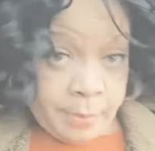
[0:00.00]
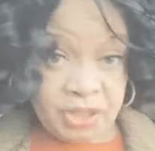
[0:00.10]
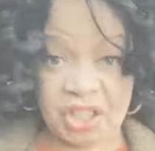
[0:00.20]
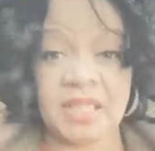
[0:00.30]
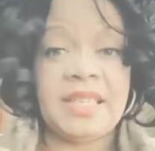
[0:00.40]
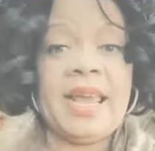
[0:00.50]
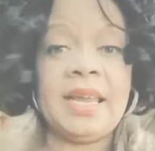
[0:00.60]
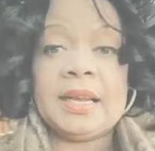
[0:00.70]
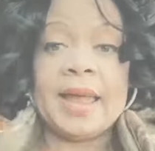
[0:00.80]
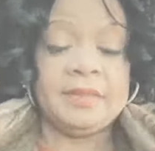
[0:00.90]
But just take
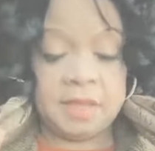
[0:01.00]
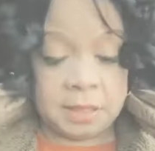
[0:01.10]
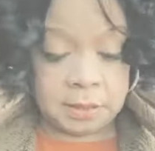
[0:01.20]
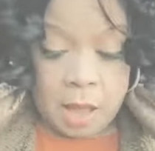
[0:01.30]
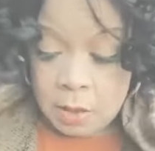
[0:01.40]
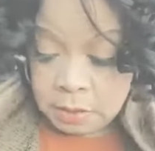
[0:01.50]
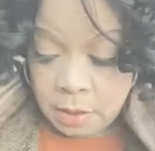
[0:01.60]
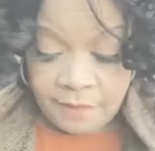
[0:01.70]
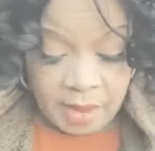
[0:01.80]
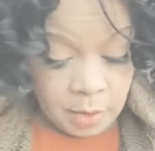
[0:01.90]
it like this. Also
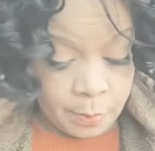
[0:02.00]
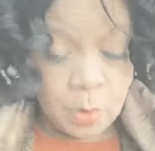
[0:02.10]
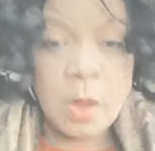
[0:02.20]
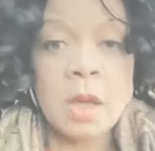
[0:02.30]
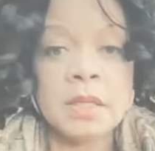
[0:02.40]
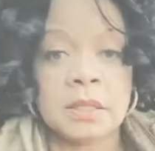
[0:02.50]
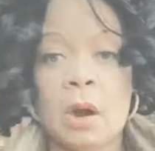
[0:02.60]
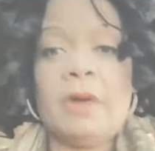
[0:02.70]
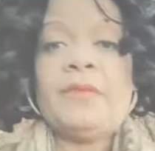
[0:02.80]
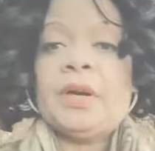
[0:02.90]
available,
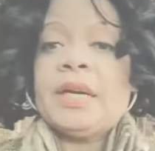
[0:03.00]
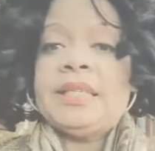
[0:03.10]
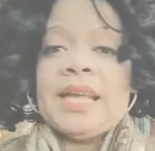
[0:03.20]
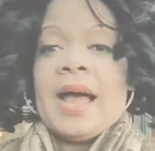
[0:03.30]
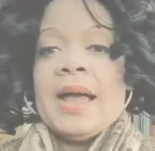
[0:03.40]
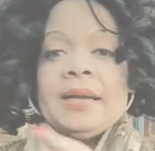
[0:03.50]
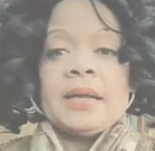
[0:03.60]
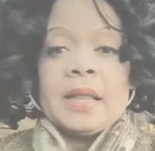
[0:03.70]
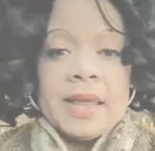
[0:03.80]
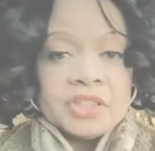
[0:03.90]
Scarf Art Untied
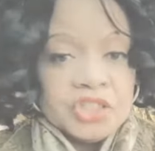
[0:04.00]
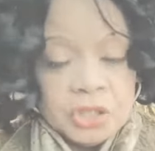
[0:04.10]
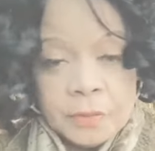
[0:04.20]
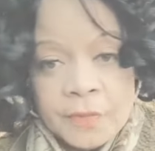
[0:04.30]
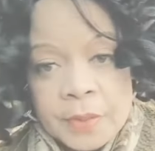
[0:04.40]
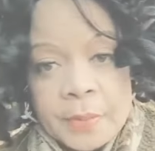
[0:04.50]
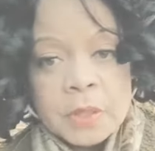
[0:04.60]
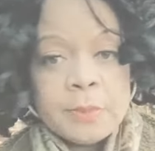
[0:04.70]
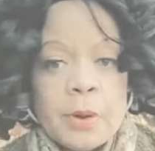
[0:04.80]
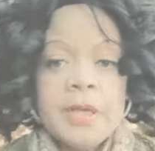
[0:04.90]
collection for the
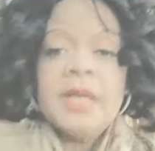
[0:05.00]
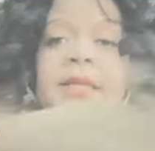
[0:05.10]
most part.